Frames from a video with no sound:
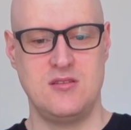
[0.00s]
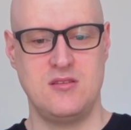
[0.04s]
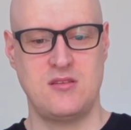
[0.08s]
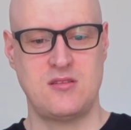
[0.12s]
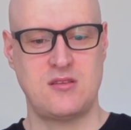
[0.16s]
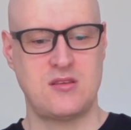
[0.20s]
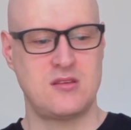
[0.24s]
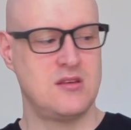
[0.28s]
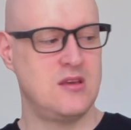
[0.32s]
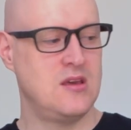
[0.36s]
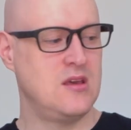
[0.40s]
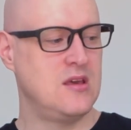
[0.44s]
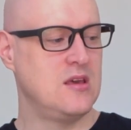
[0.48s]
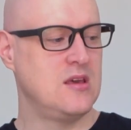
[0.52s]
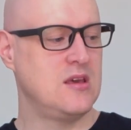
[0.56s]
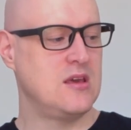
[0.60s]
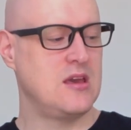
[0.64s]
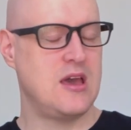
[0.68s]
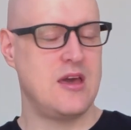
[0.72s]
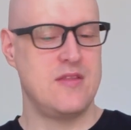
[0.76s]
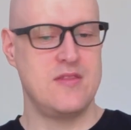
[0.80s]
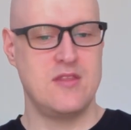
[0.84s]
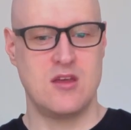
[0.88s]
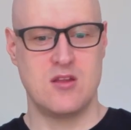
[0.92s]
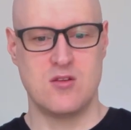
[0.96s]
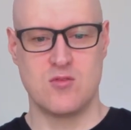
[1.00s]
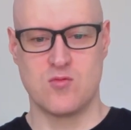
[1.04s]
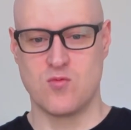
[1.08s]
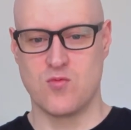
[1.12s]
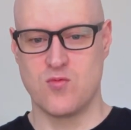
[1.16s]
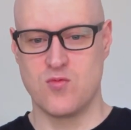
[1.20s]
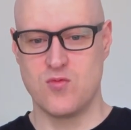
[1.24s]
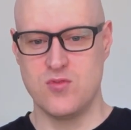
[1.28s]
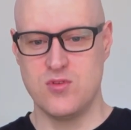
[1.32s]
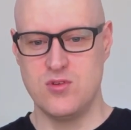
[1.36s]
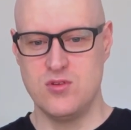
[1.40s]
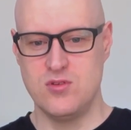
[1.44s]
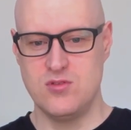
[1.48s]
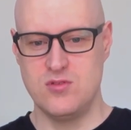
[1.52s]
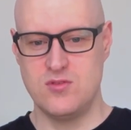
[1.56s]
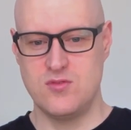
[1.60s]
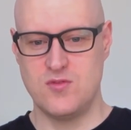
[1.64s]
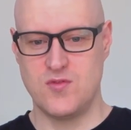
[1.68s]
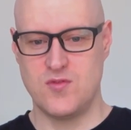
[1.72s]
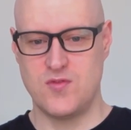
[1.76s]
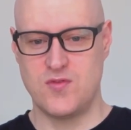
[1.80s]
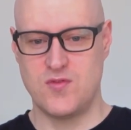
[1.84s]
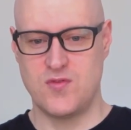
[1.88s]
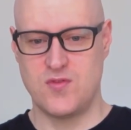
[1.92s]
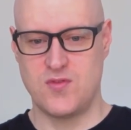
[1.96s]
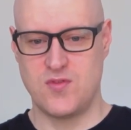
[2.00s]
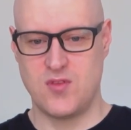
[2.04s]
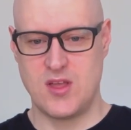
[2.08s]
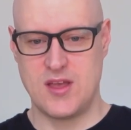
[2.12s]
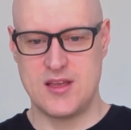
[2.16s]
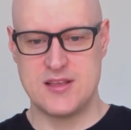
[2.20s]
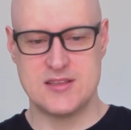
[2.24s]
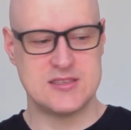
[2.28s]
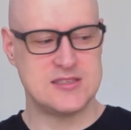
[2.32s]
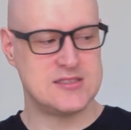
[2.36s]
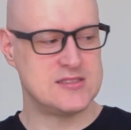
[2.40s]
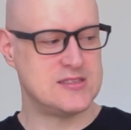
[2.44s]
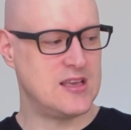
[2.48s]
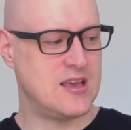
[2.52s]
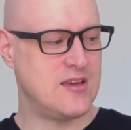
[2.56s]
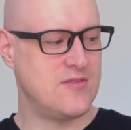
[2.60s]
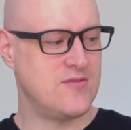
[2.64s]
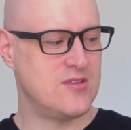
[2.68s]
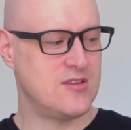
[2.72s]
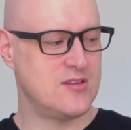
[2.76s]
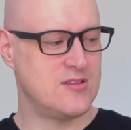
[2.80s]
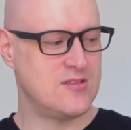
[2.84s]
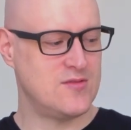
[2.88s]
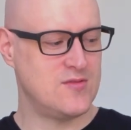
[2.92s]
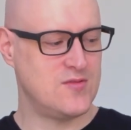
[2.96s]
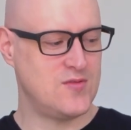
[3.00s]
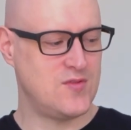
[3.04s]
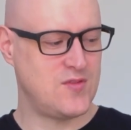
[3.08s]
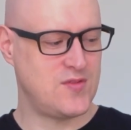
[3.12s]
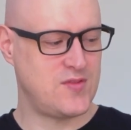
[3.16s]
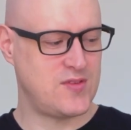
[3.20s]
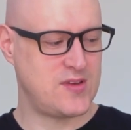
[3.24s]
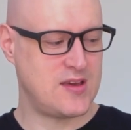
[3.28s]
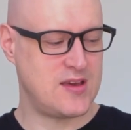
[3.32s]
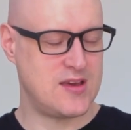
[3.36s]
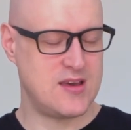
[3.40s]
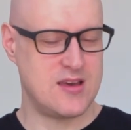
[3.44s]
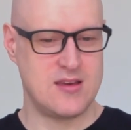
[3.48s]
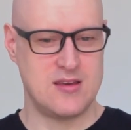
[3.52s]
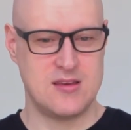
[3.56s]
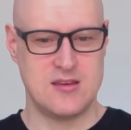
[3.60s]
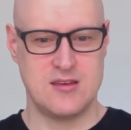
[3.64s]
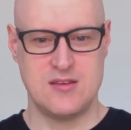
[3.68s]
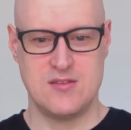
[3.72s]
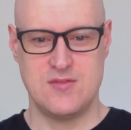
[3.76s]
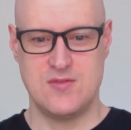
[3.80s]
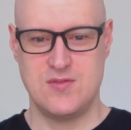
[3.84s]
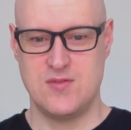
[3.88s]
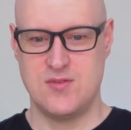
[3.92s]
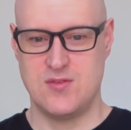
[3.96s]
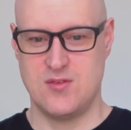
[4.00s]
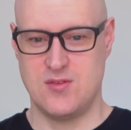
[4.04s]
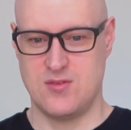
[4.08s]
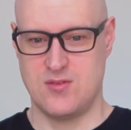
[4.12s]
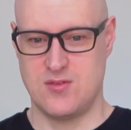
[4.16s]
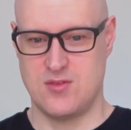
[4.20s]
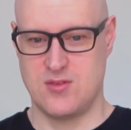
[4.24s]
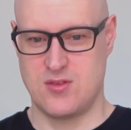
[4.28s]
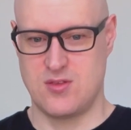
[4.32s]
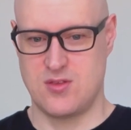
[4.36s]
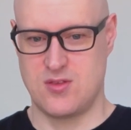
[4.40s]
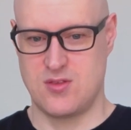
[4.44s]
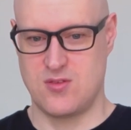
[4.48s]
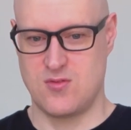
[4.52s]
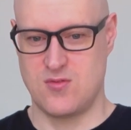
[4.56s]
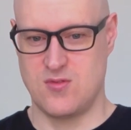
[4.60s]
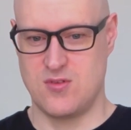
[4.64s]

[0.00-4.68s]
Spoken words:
and then root, flat 7, 5, 3,